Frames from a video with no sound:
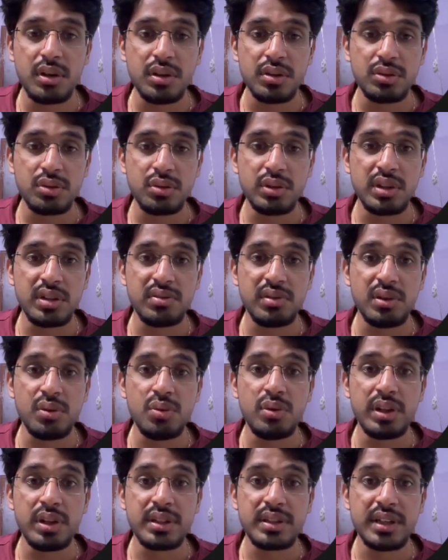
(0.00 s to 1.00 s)
So this will
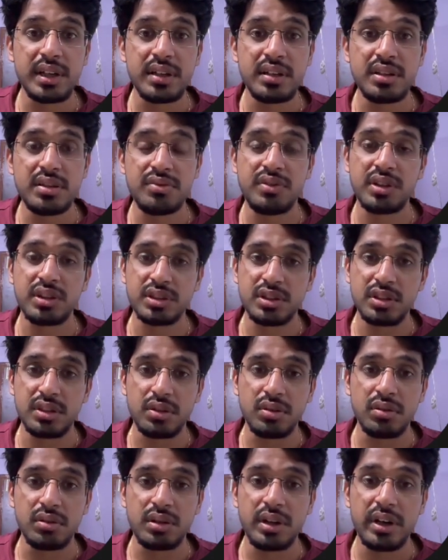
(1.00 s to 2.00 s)
go inside this function,
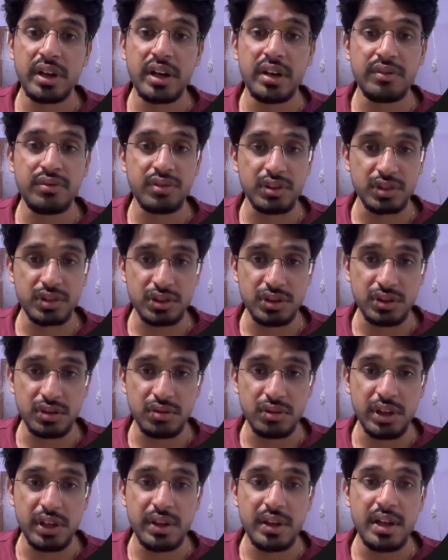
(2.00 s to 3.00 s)
create function,
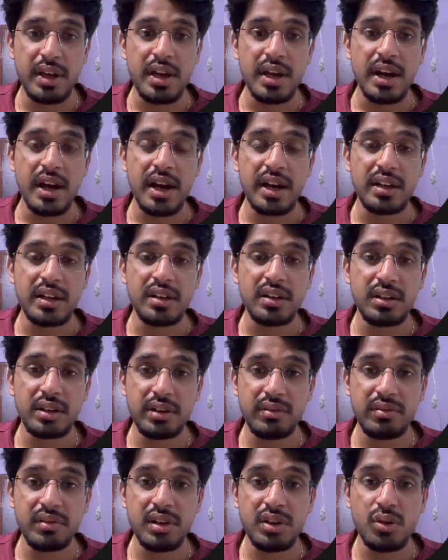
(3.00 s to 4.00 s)
okay? And here
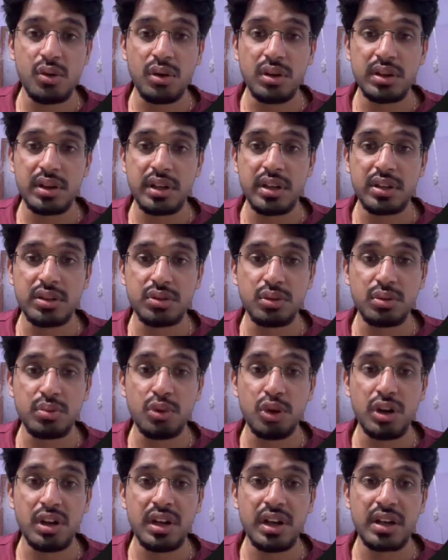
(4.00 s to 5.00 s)
it will call the keystore
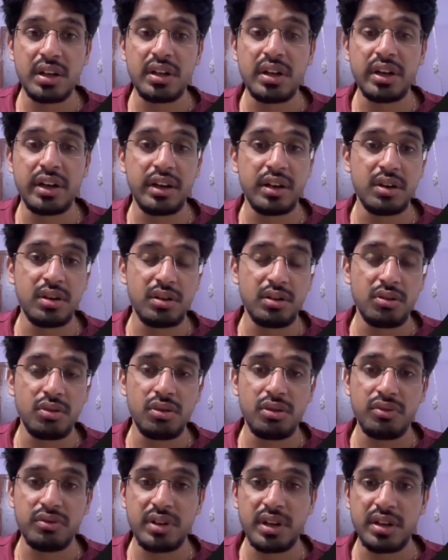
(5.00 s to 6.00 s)
model and create all
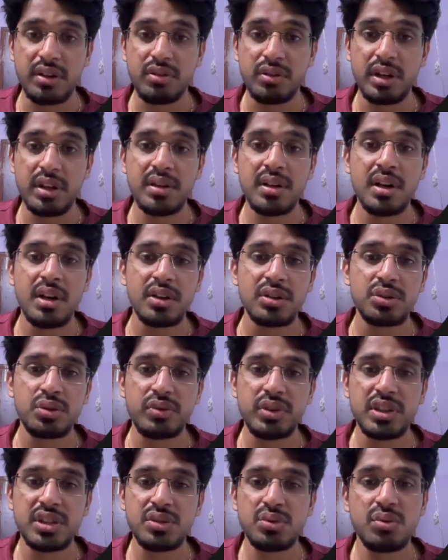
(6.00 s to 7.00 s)
of that, okay? So
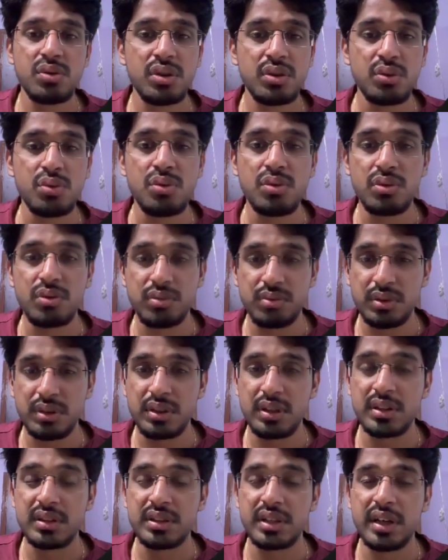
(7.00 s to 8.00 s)
we just want to go
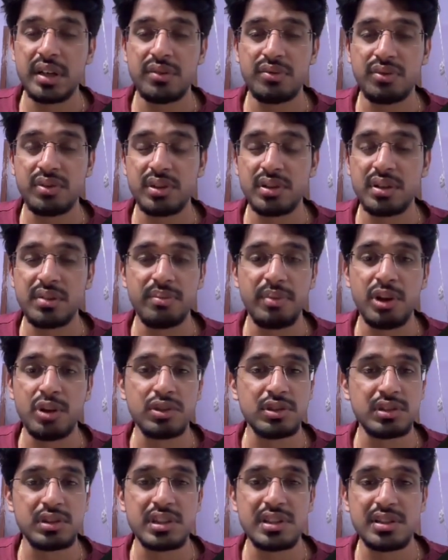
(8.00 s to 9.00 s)
inside further
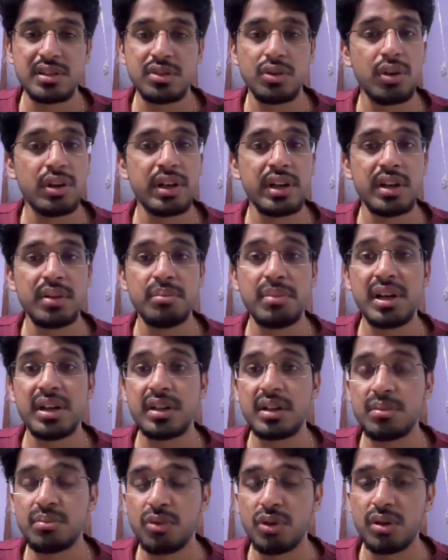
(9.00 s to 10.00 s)
because this is already a
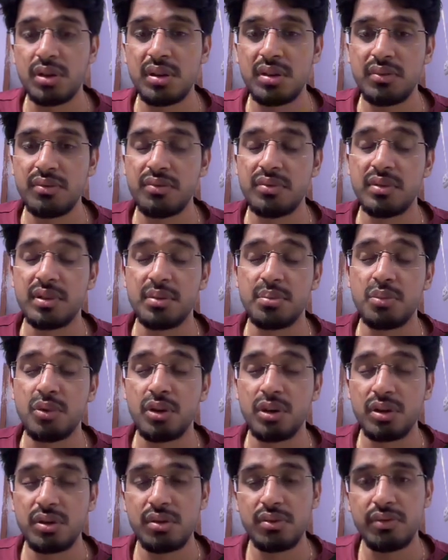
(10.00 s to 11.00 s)
built-in model
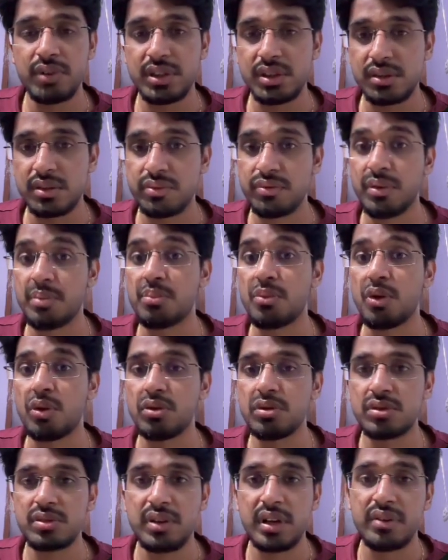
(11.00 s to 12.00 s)
module which is from
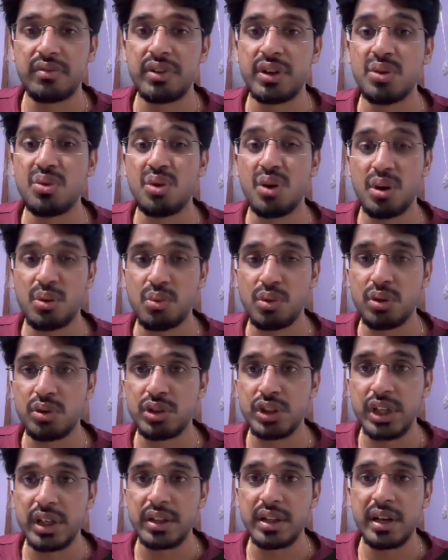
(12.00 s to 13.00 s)
Mongo, and we do not want to
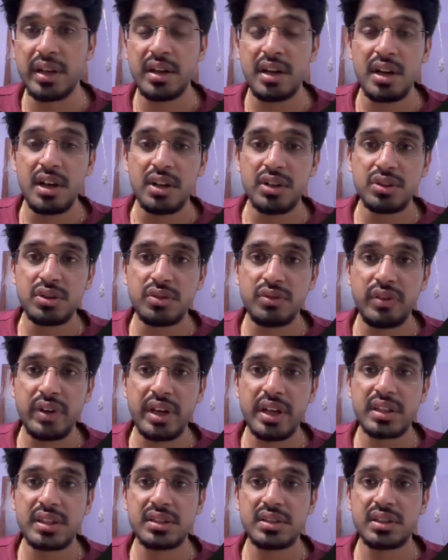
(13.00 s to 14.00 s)
check that. So we
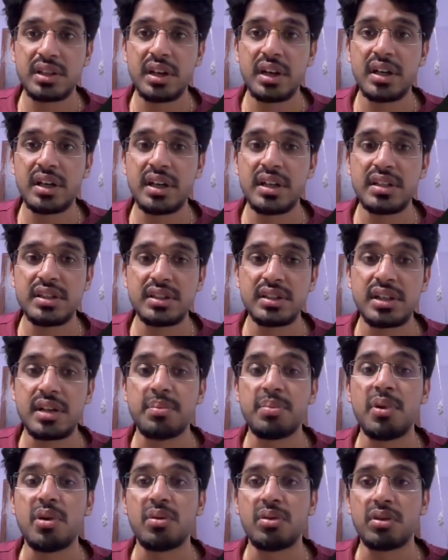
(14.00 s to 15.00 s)
can just currently
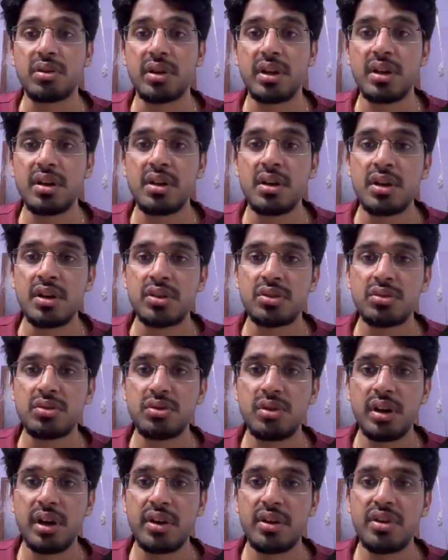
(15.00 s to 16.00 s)
step out, okay?
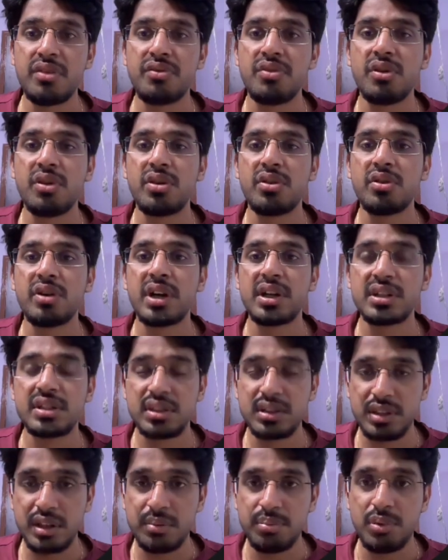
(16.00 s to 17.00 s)
So if you want, you can
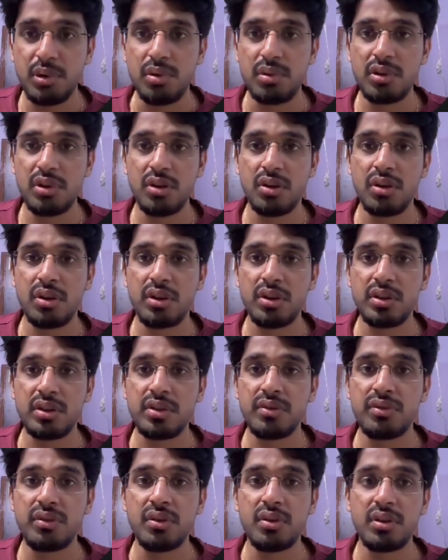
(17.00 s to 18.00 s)
just step out, or
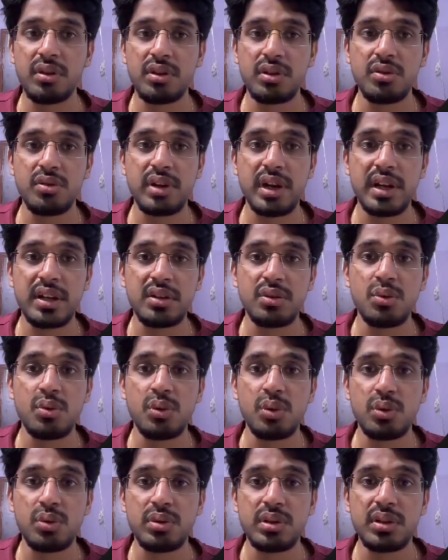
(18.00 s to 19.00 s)
if you want, you can
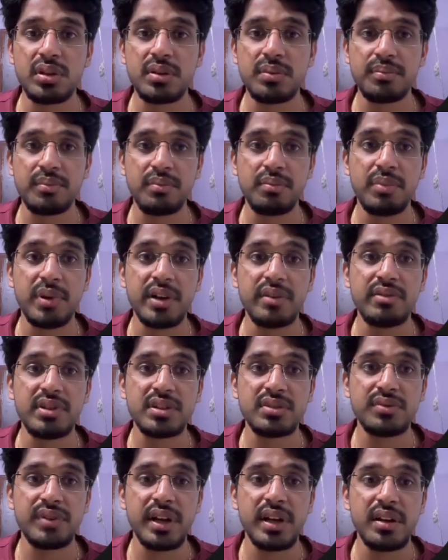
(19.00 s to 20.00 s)
go to the
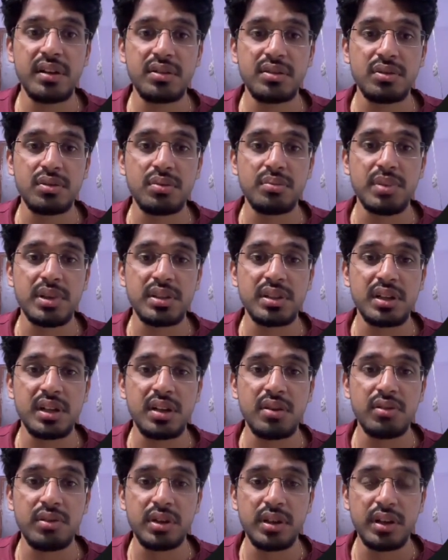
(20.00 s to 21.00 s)
previous file, so basically
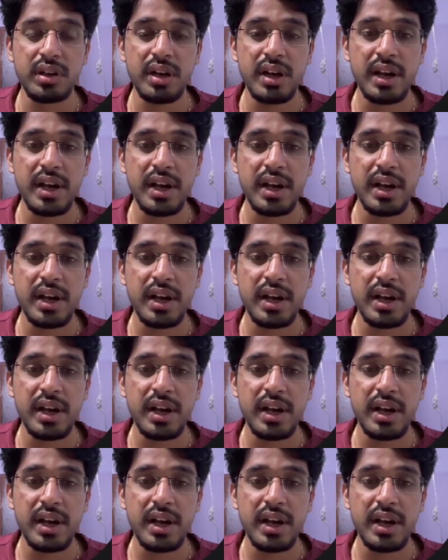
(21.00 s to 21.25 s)
over here,